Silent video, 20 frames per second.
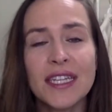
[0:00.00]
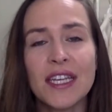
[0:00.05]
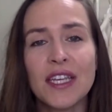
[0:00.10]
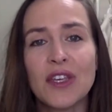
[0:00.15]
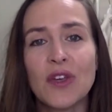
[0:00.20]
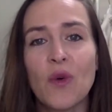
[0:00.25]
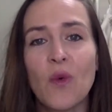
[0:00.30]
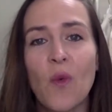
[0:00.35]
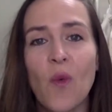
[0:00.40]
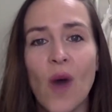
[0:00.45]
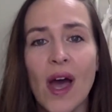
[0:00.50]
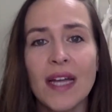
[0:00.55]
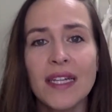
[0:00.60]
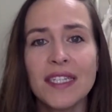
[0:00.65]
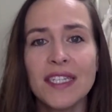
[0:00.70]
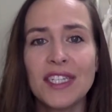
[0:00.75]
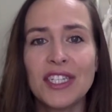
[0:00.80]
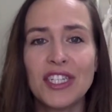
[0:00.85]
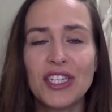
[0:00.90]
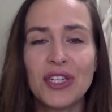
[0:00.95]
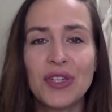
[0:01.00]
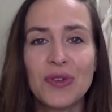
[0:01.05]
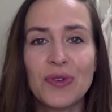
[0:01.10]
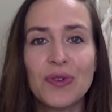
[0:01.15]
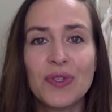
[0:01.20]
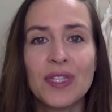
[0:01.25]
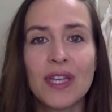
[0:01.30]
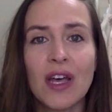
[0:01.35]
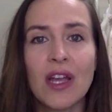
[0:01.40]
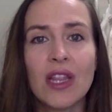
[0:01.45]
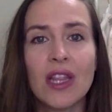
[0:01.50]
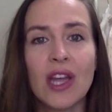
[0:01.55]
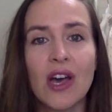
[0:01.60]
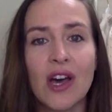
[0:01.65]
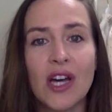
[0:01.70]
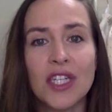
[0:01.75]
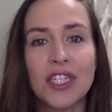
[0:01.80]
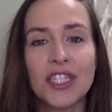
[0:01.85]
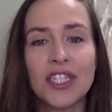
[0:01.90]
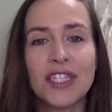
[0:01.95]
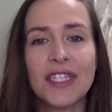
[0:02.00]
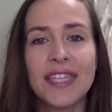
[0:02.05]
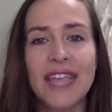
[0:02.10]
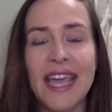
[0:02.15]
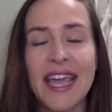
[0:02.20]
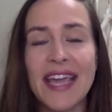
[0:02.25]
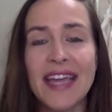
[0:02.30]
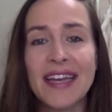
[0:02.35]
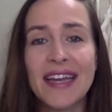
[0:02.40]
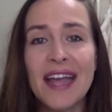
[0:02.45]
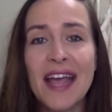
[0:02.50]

you'll want to choose a launch date.